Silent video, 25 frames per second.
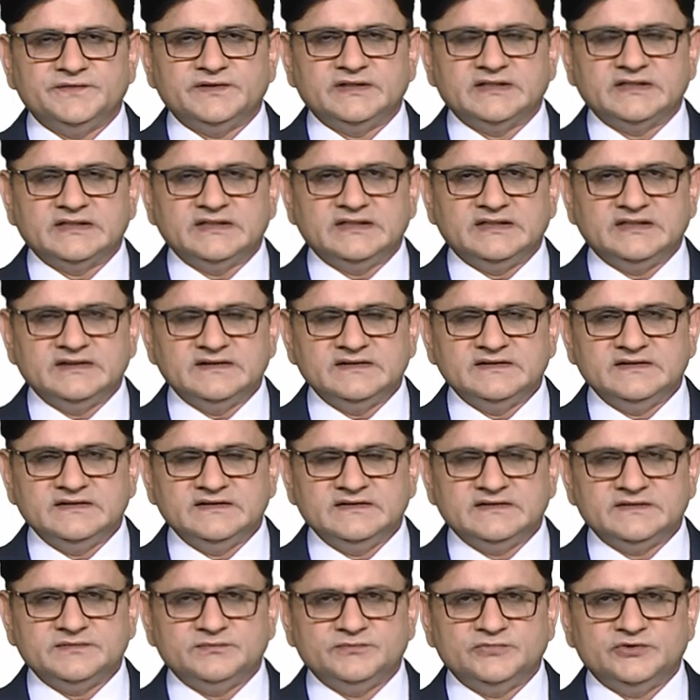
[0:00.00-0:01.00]
the class
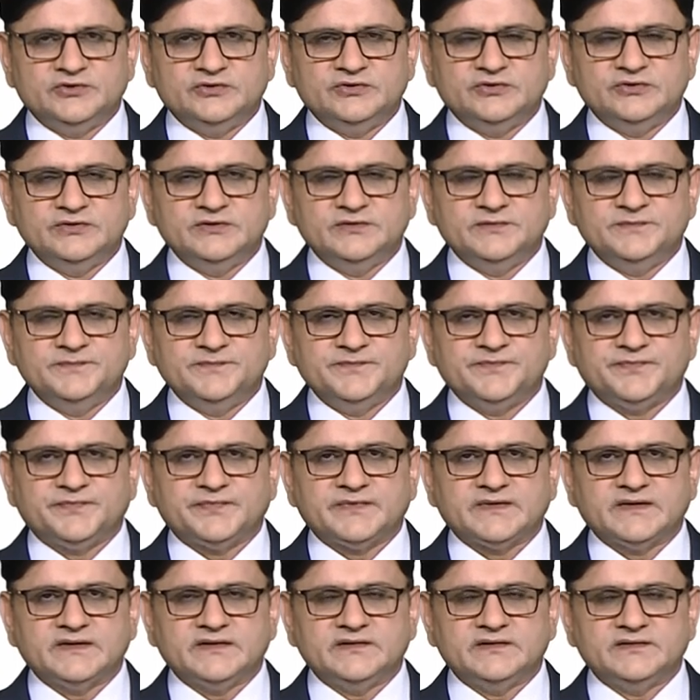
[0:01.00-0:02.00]
is small,
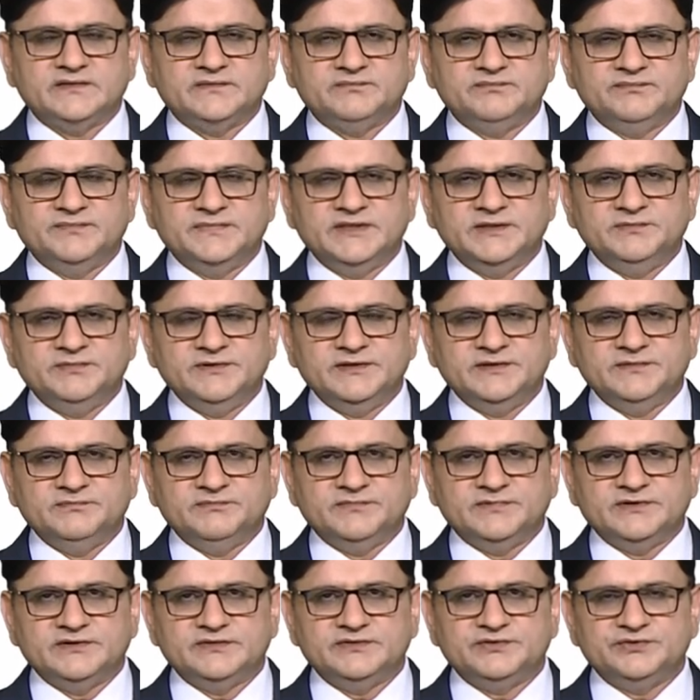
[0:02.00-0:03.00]

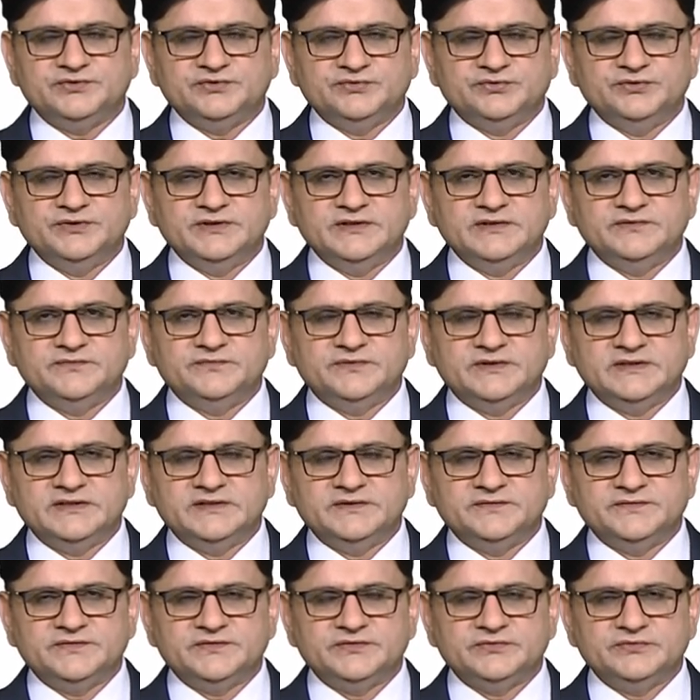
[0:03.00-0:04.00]
maybe showing
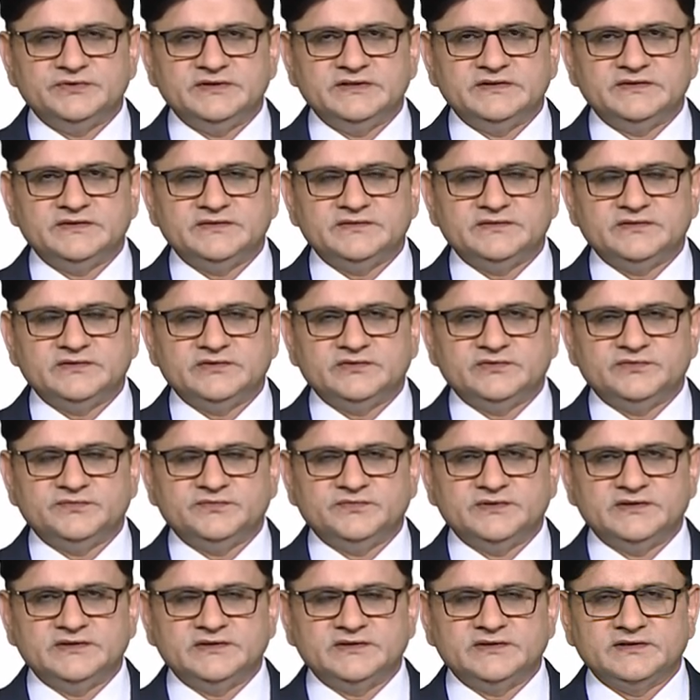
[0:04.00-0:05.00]
one of students or
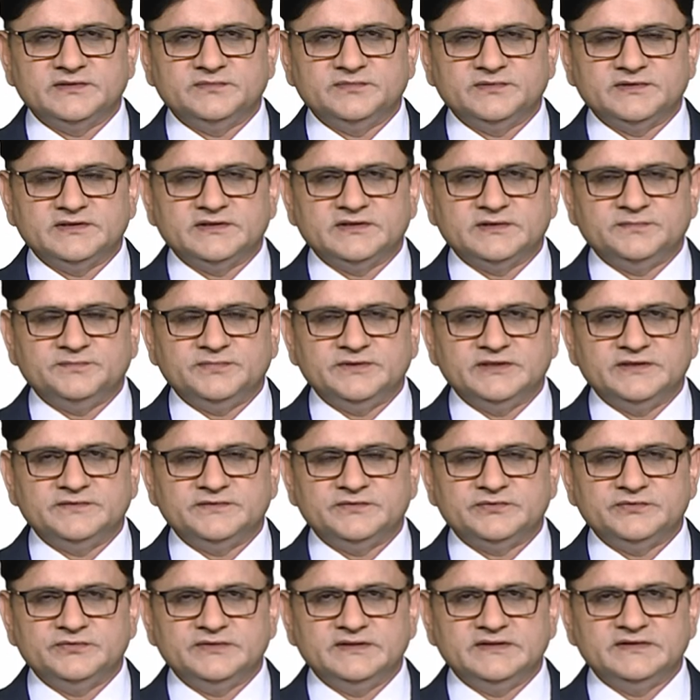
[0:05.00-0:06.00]
work, couple of
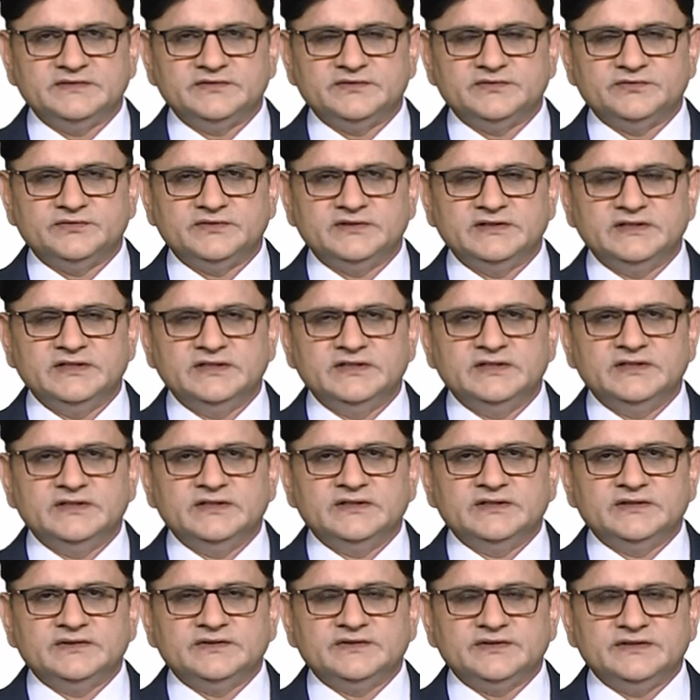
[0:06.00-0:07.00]
students or
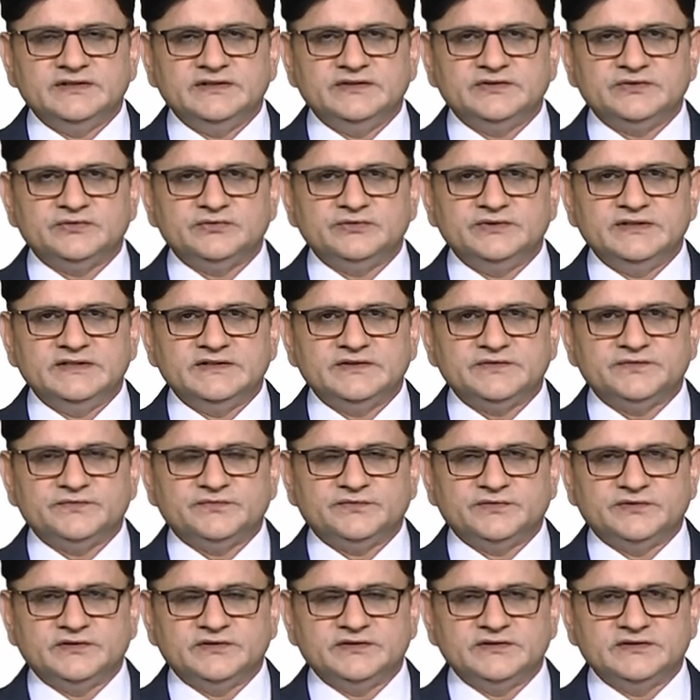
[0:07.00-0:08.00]
three students
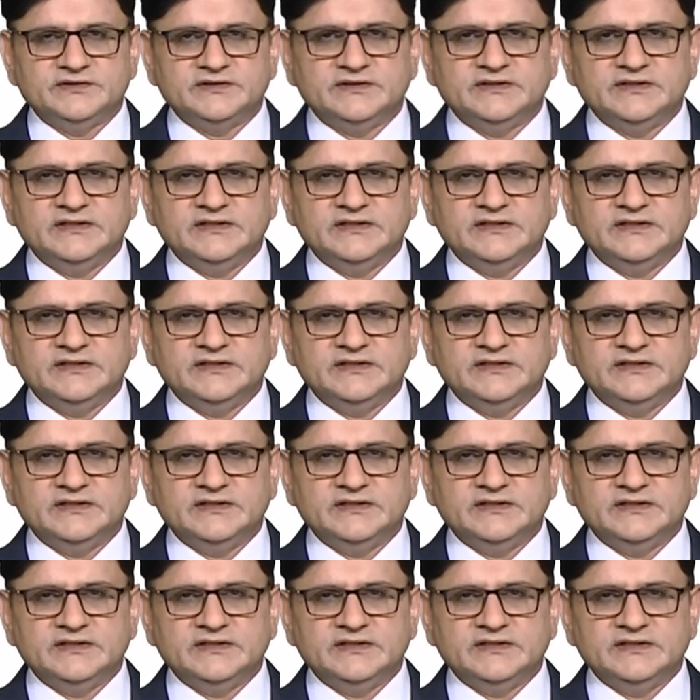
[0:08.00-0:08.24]
work